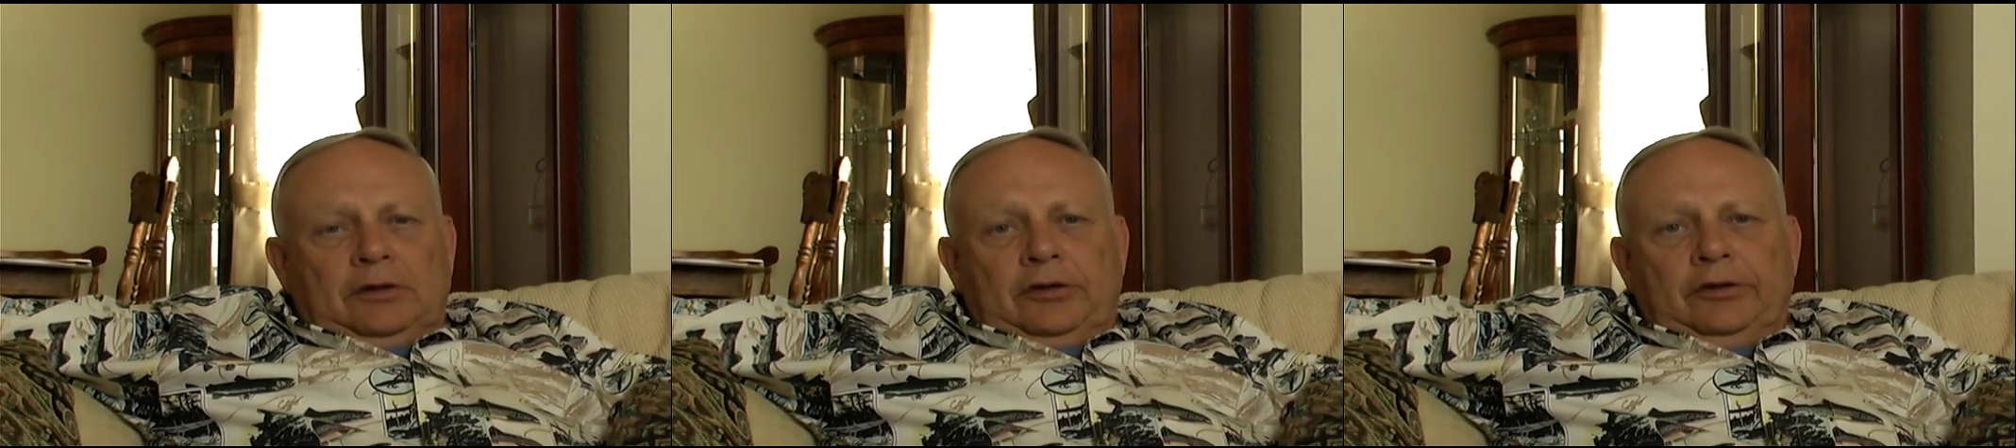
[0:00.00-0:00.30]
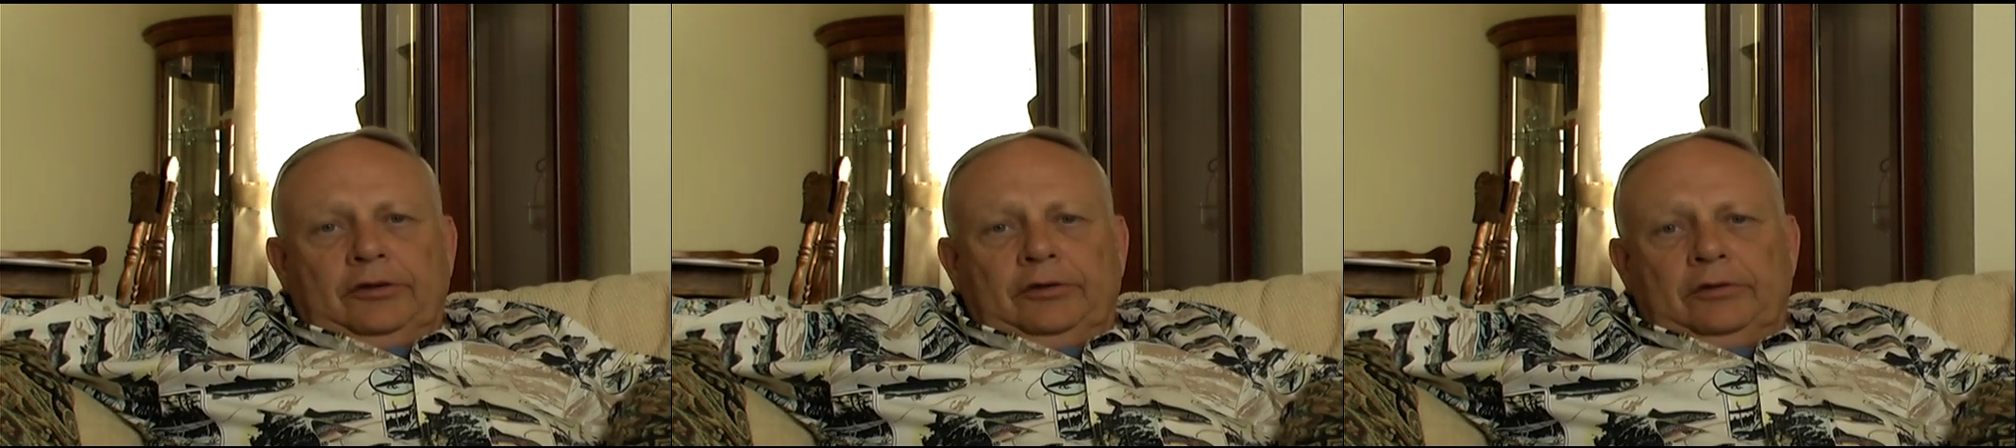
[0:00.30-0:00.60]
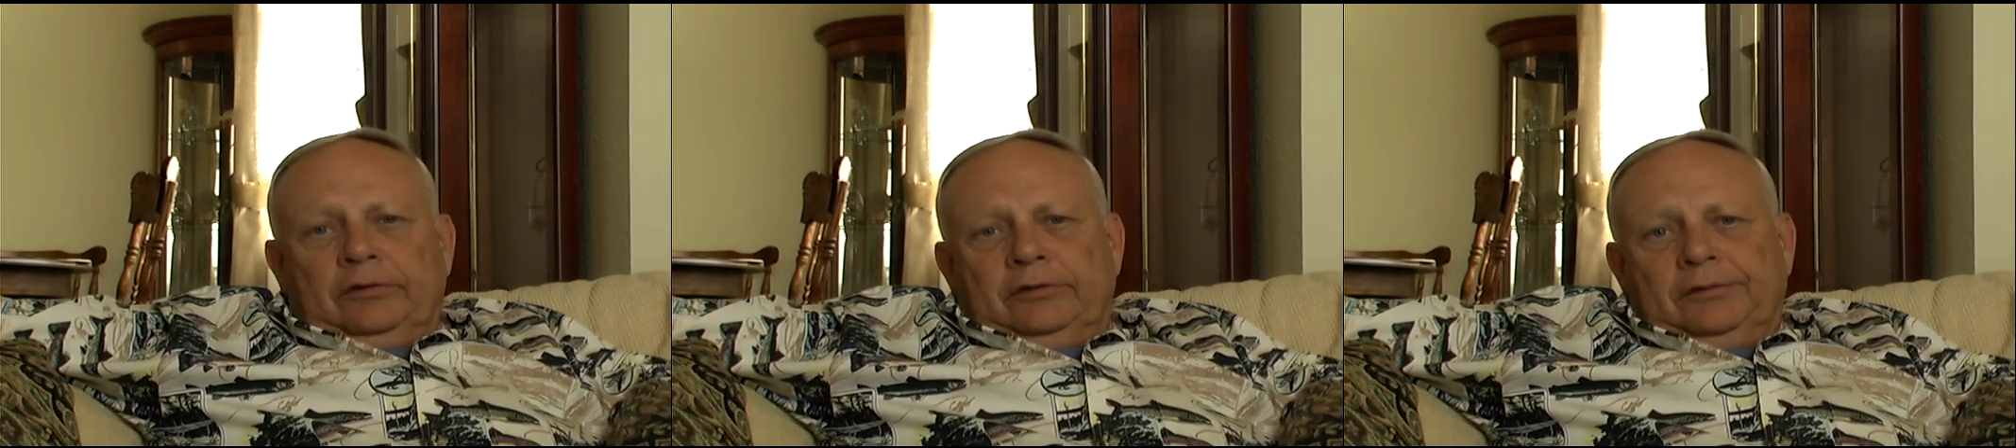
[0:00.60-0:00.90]

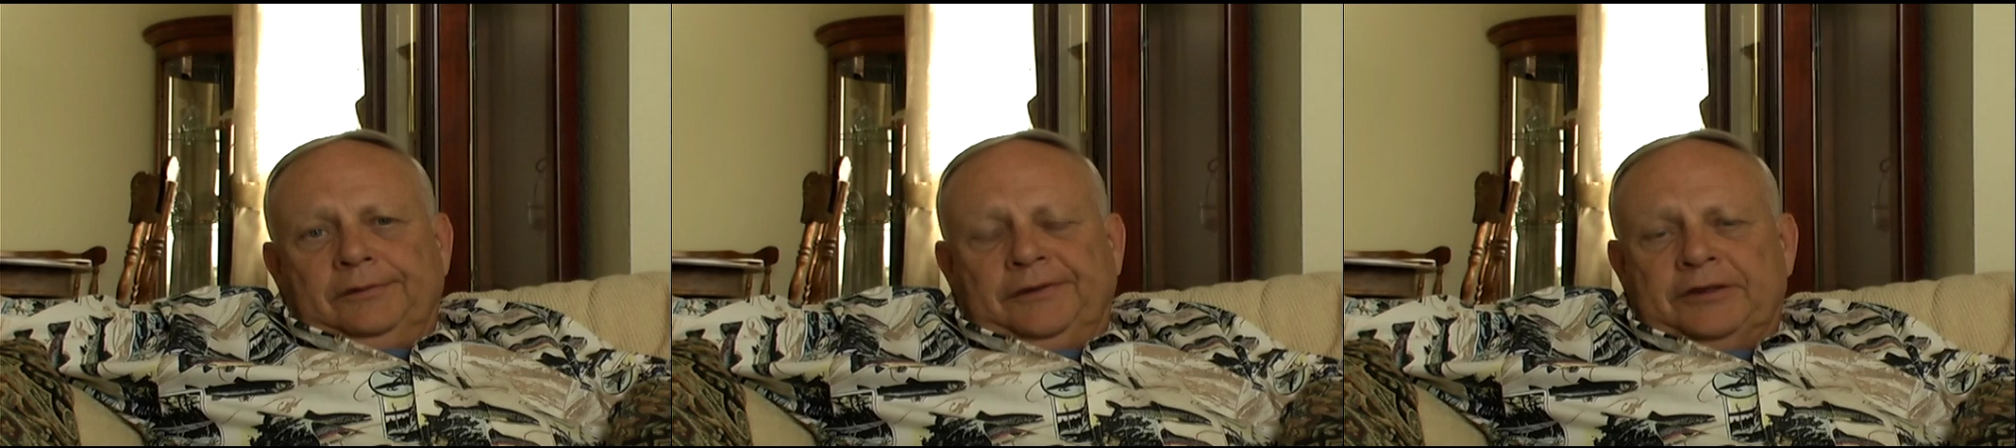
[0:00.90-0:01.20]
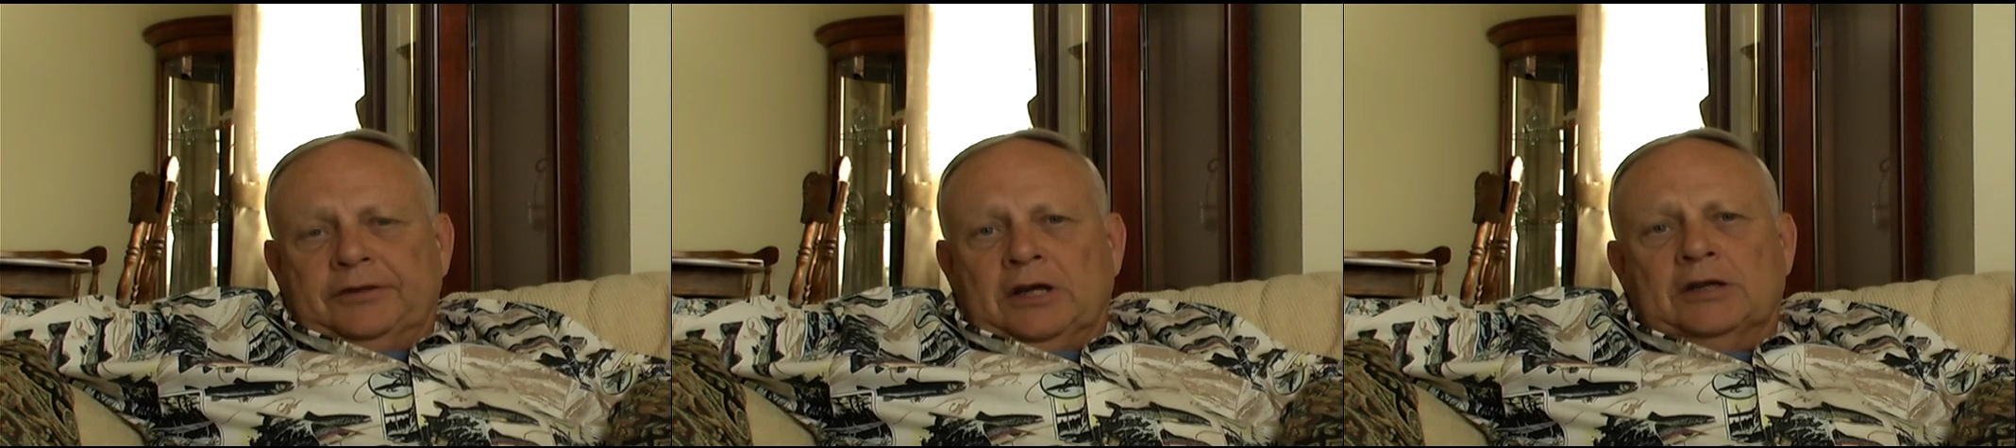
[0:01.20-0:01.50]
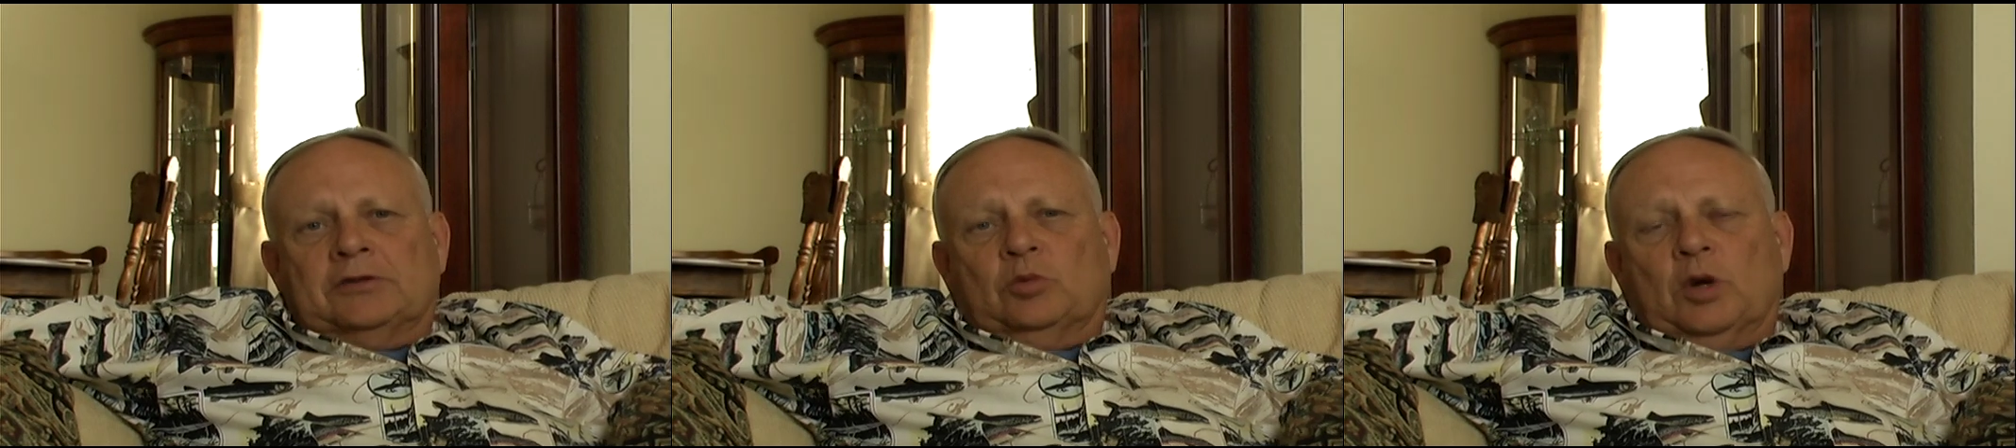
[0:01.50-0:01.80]
to
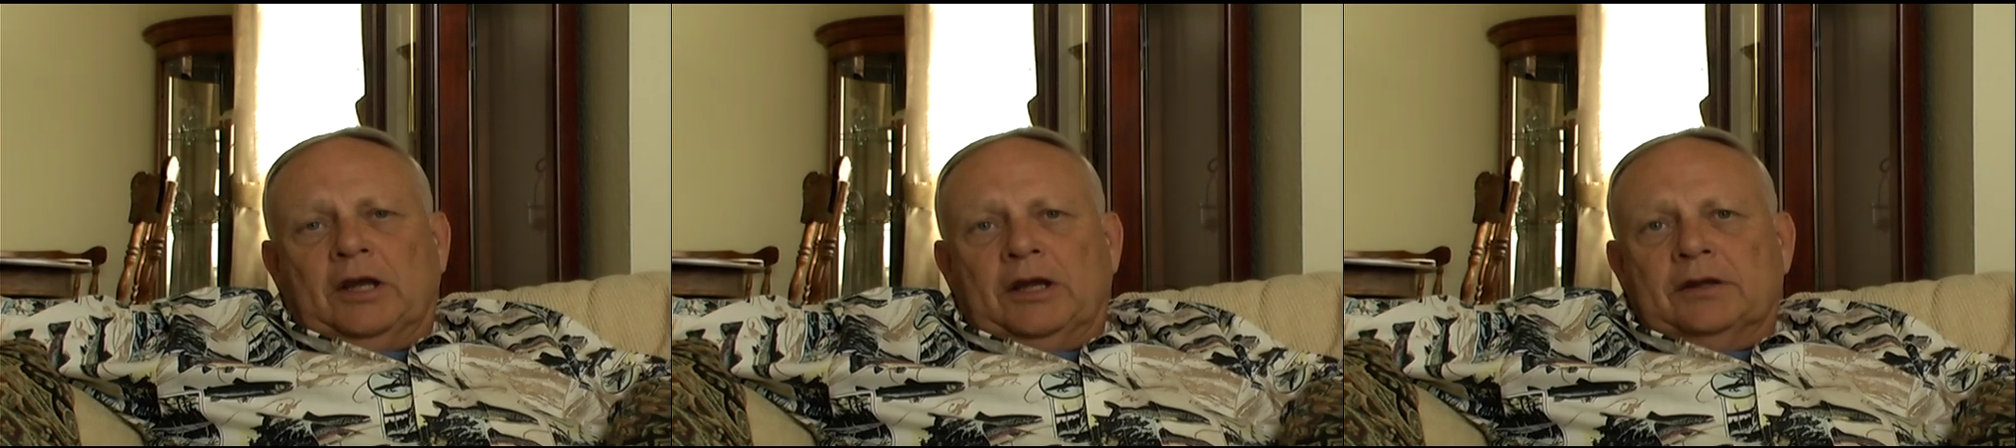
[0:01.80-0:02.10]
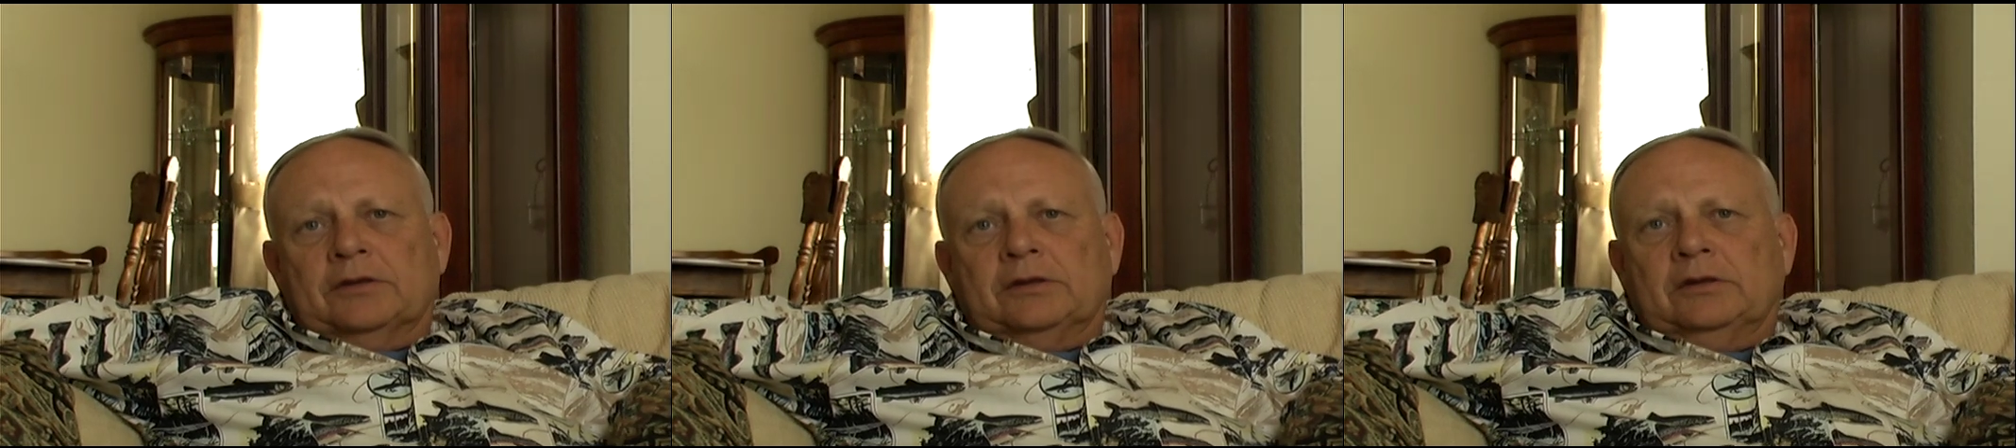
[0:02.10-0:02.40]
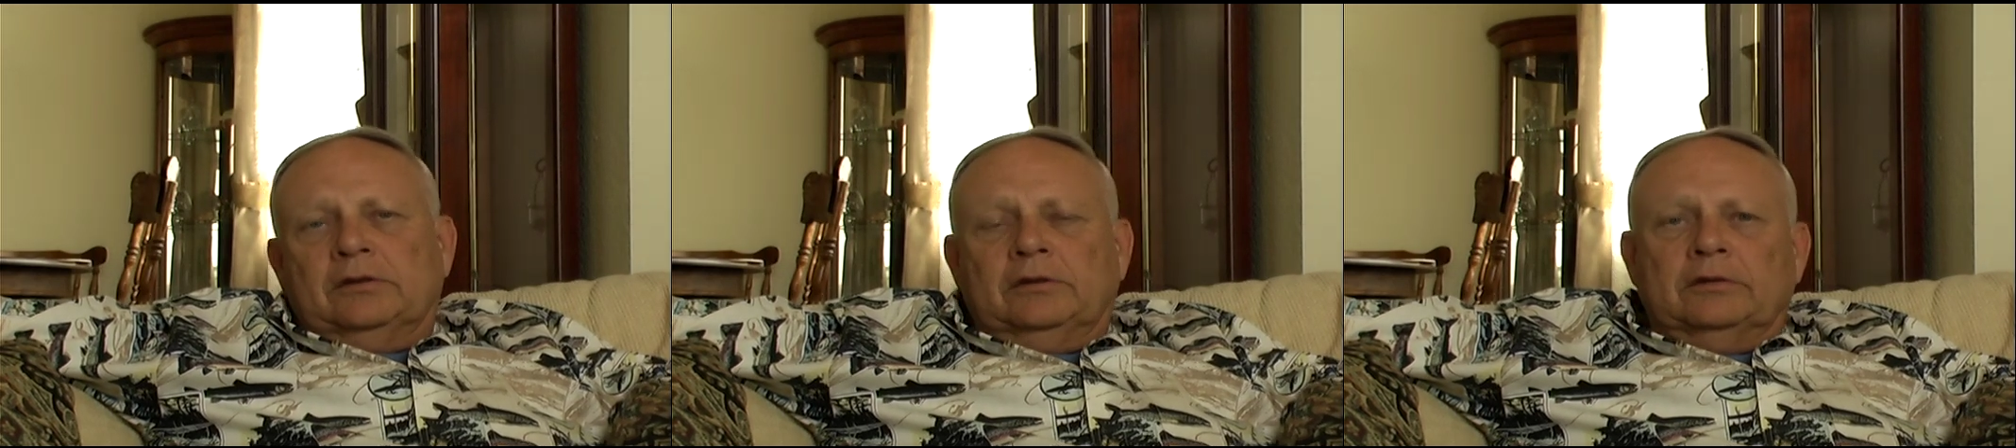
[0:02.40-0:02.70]
discuss ways
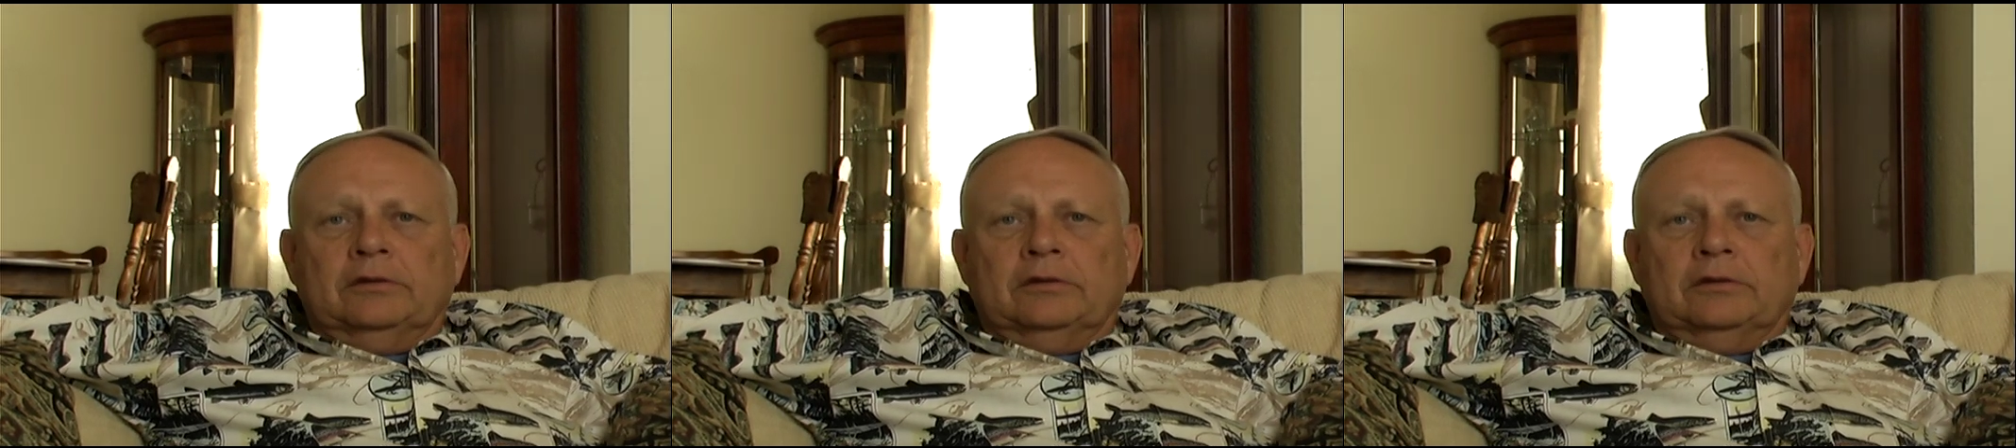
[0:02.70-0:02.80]
to